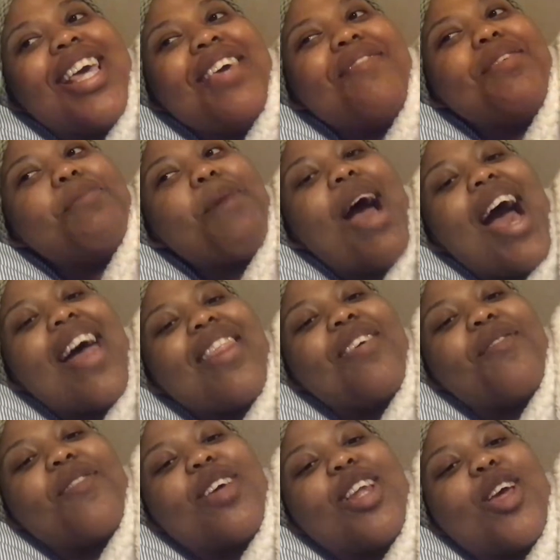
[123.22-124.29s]
Even my
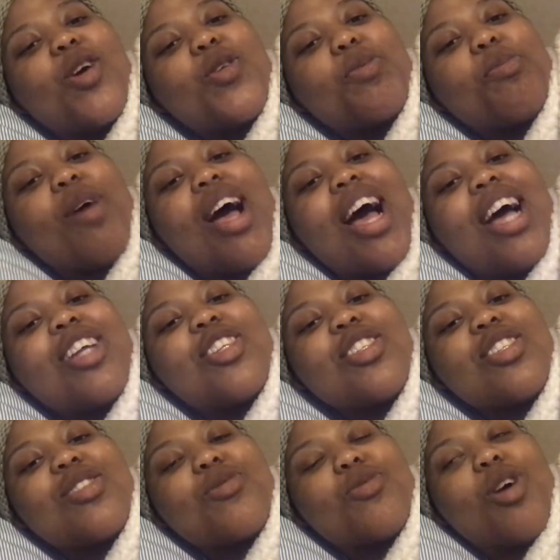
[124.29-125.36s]
other videos, bruh, I
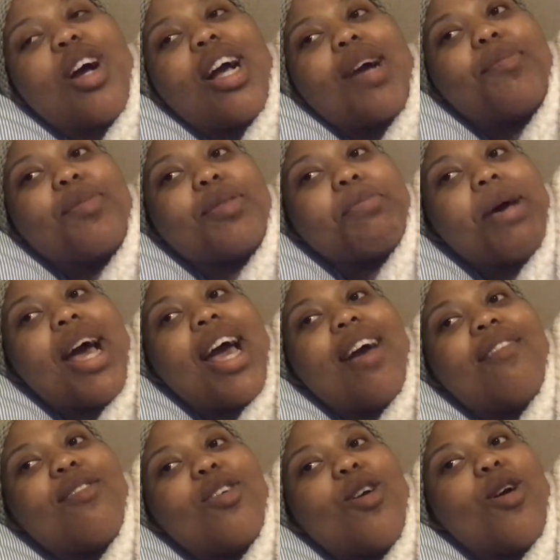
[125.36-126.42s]
just rock up with my
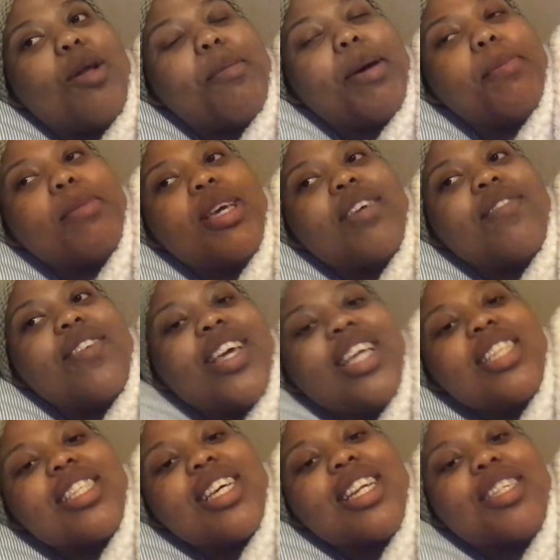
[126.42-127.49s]
afro and my bare
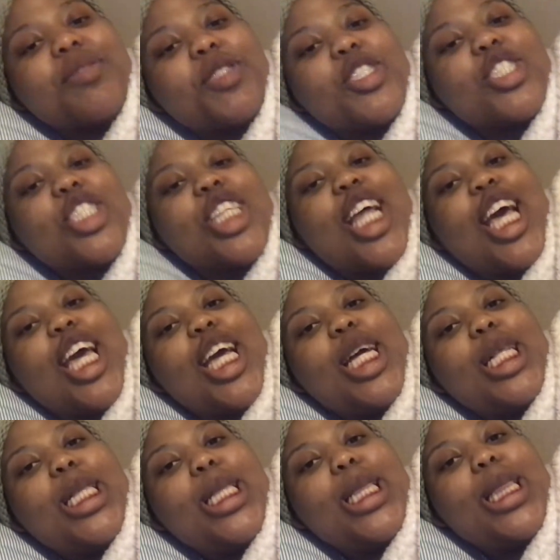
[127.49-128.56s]
face, and it's just
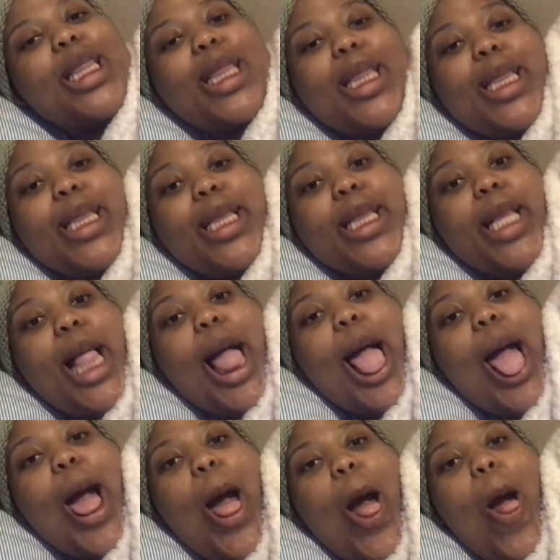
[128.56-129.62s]
like, oh
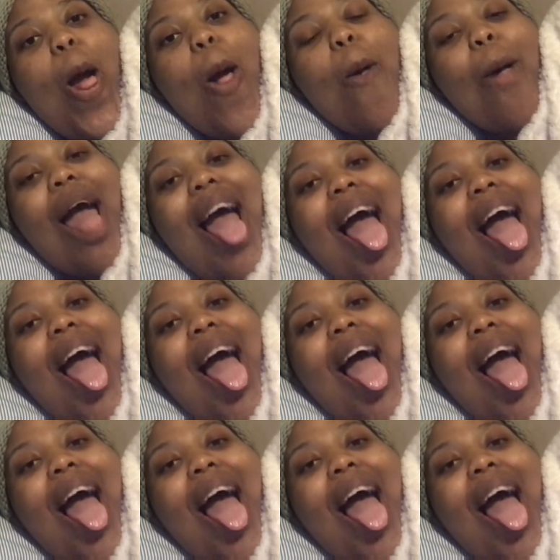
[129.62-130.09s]
well.